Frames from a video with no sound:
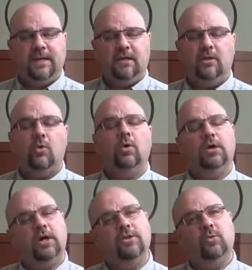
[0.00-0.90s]
mail
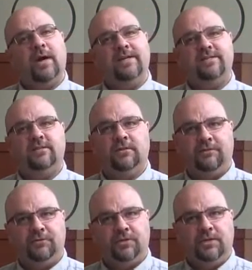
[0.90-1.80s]
or otherwise
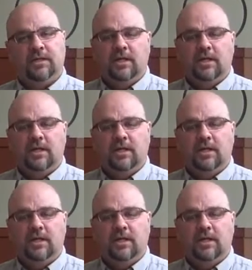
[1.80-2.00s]
delivered,